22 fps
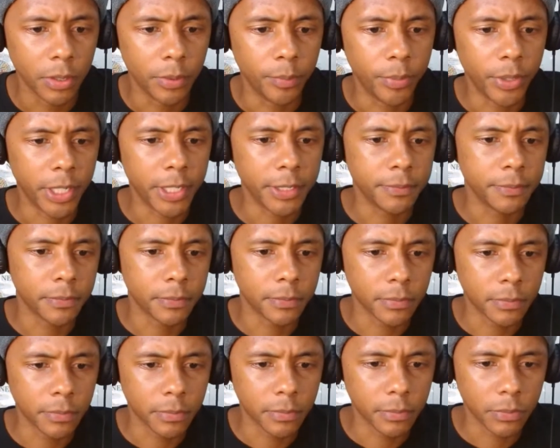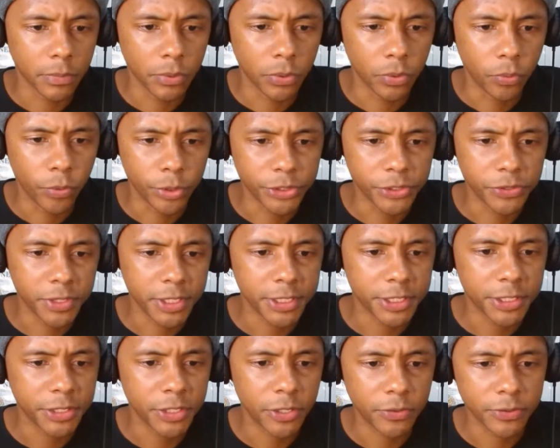But what you
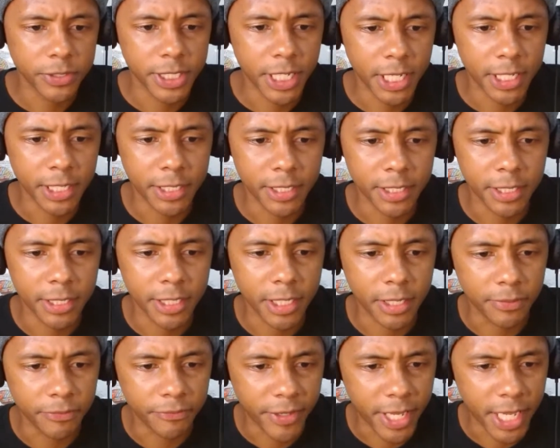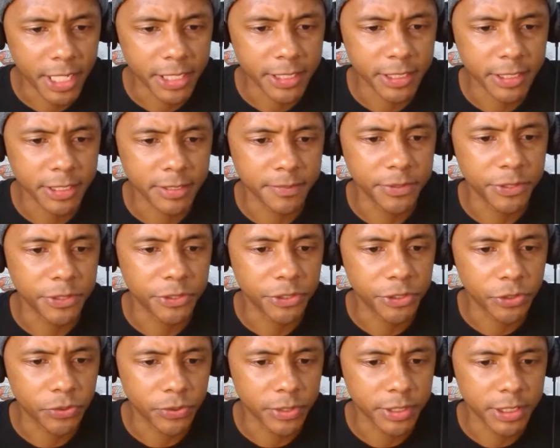need to know is that the lymphatic system is your
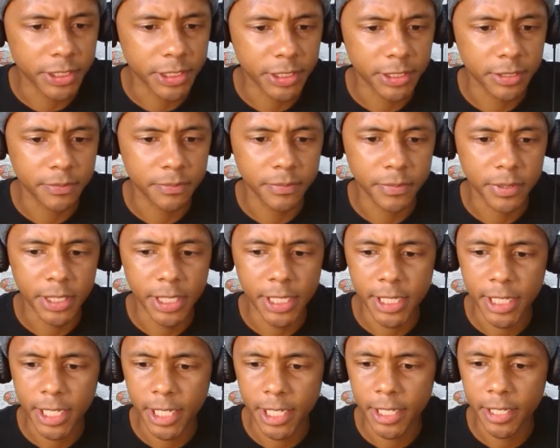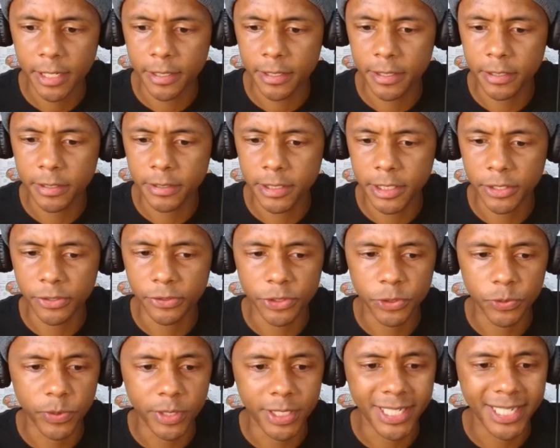sewer system, and it
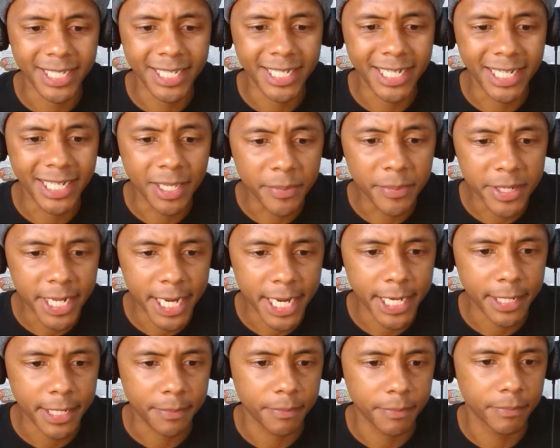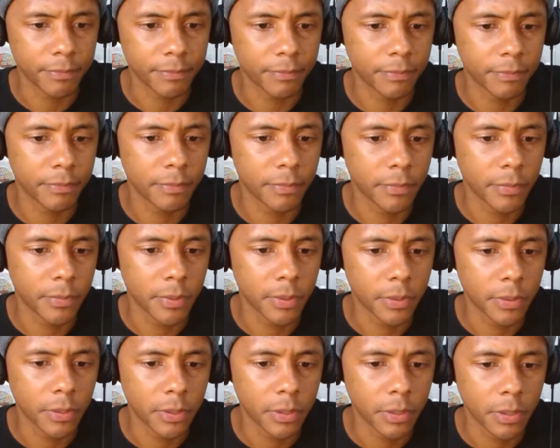deals with eliminating
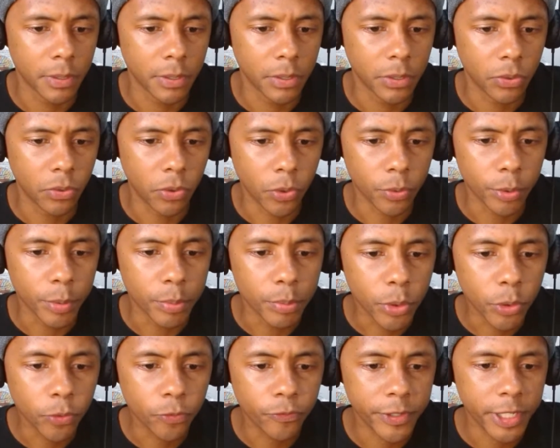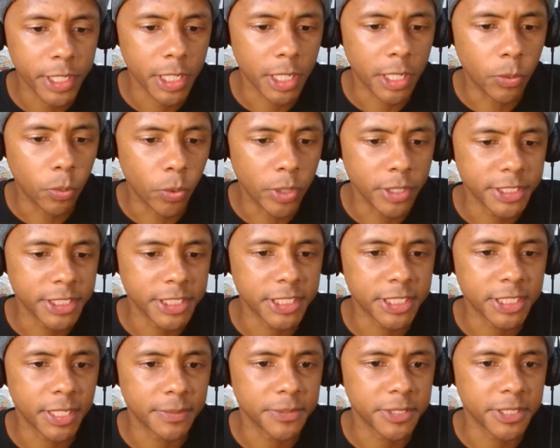or removing
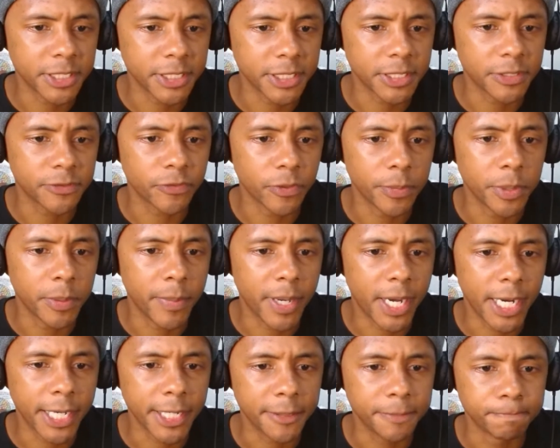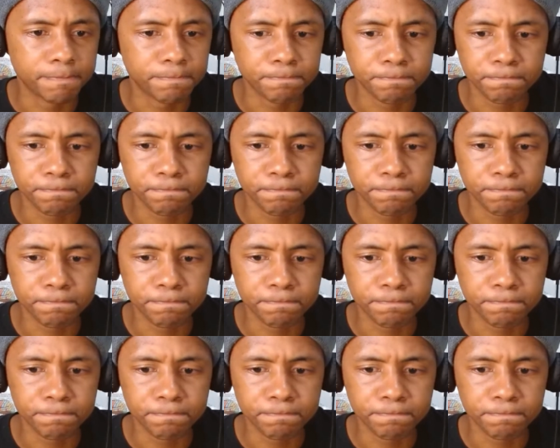unwanted substances from the body.